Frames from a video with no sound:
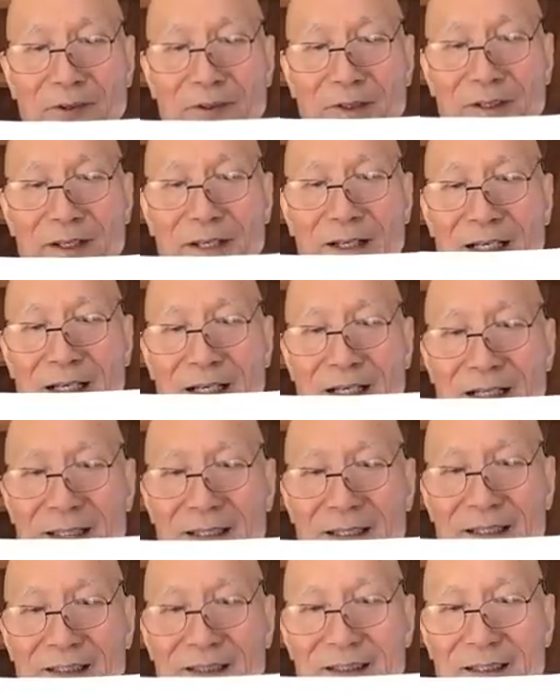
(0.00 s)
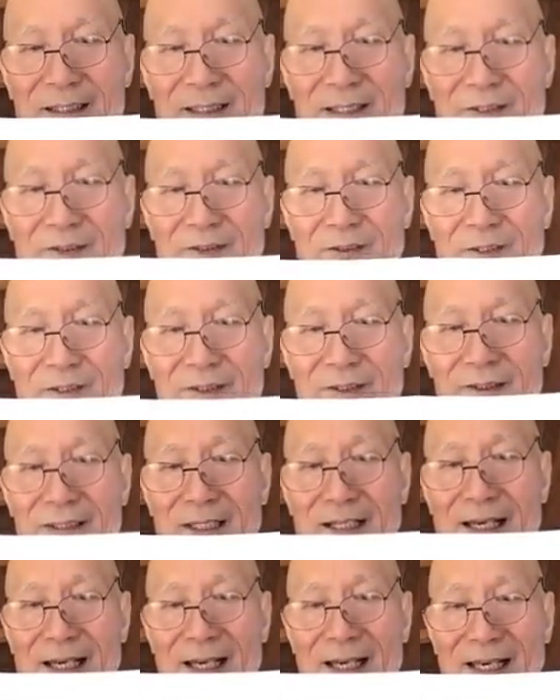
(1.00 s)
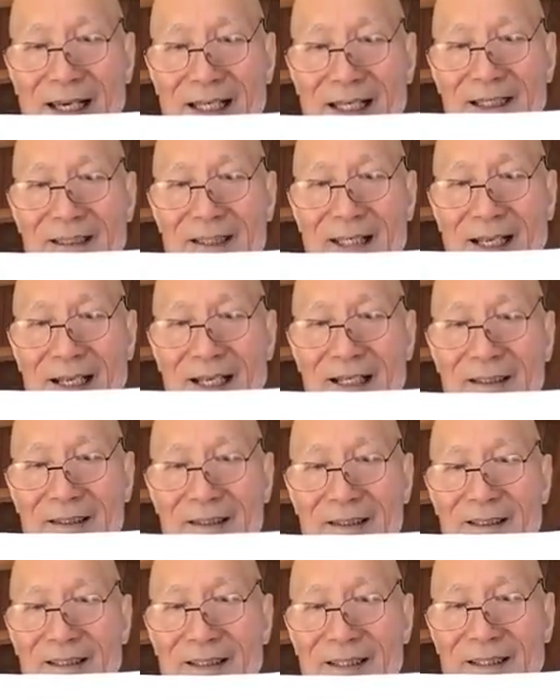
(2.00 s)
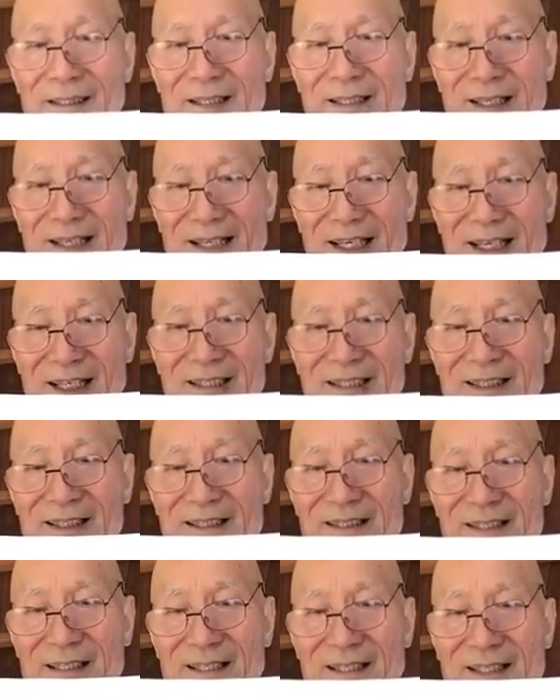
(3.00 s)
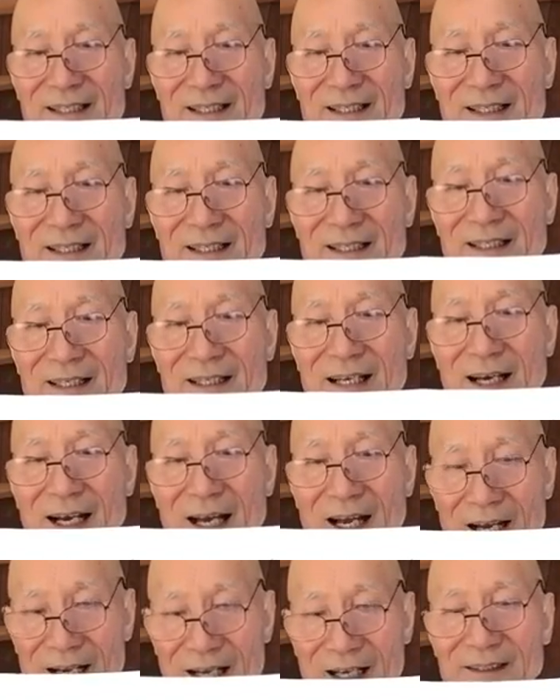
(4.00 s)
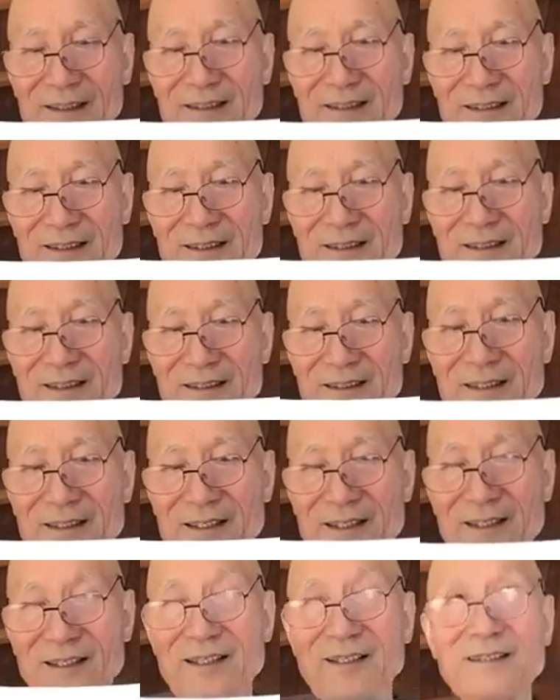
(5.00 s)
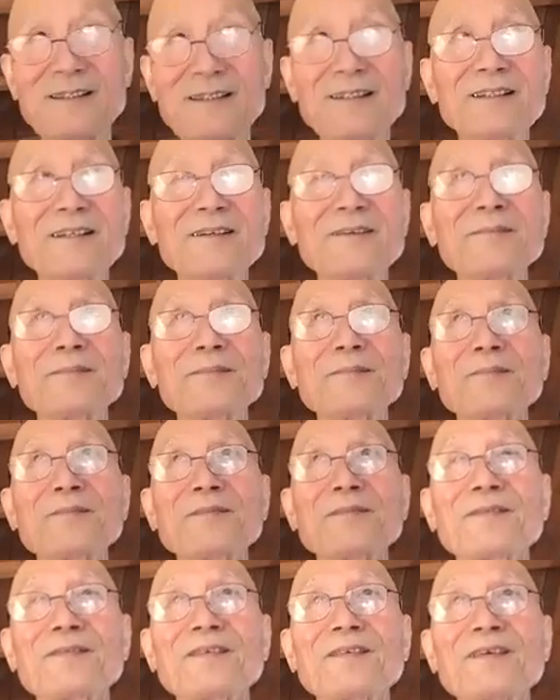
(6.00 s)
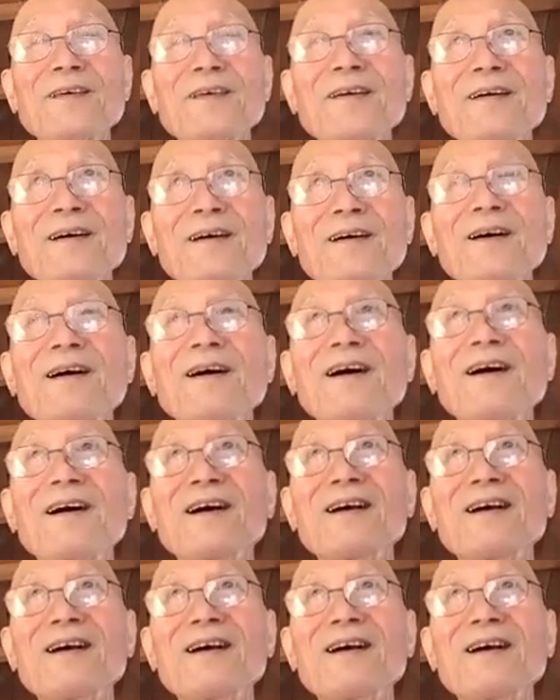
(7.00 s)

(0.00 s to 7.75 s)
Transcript: was that he was hit and it hurt. See? Very